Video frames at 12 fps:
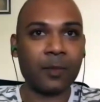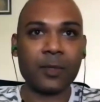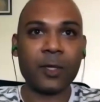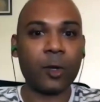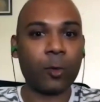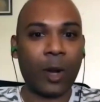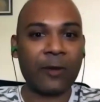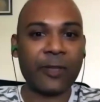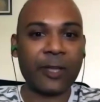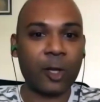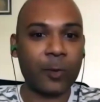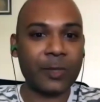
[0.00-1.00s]
You know, one, we
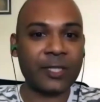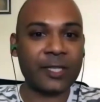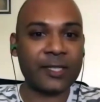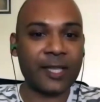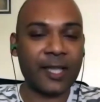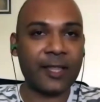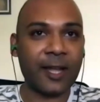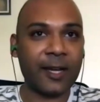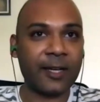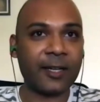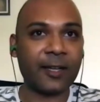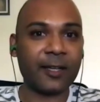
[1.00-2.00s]
can obviously say
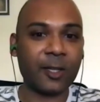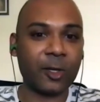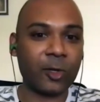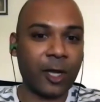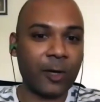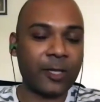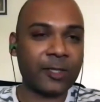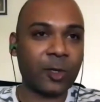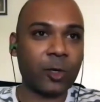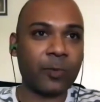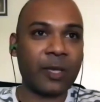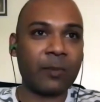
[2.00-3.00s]
that, you know, now there's
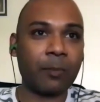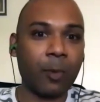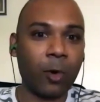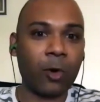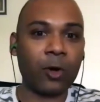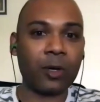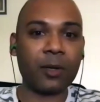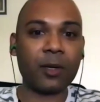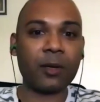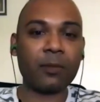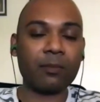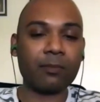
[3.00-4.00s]
going to be more
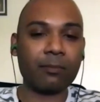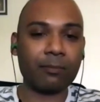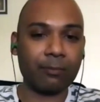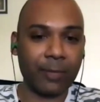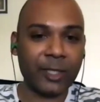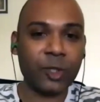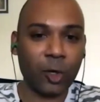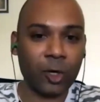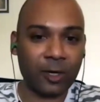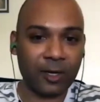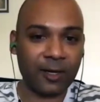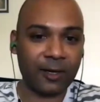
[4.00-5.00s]

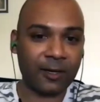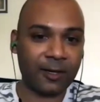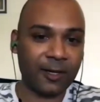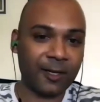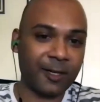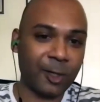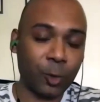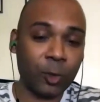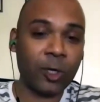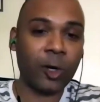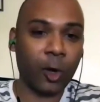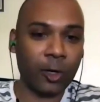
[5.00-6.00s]
mature
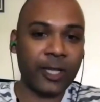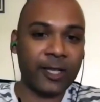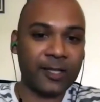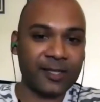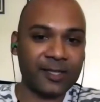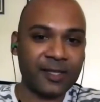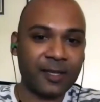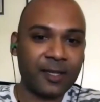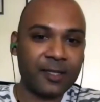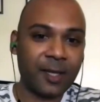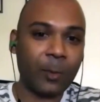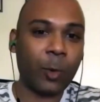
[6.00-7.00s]
rural audience
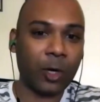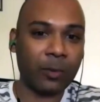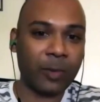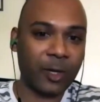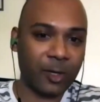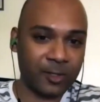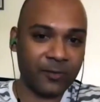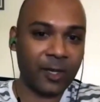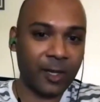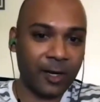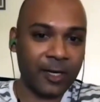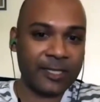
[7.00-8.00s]
somewhat because of the
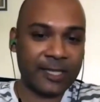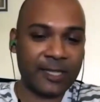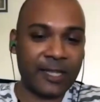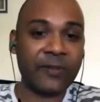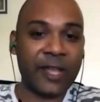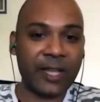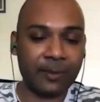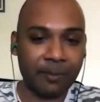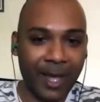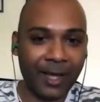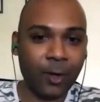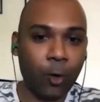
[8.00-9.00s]
learnings that they've taken
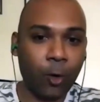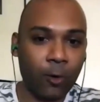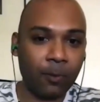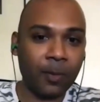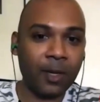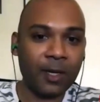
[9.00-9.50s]
back home,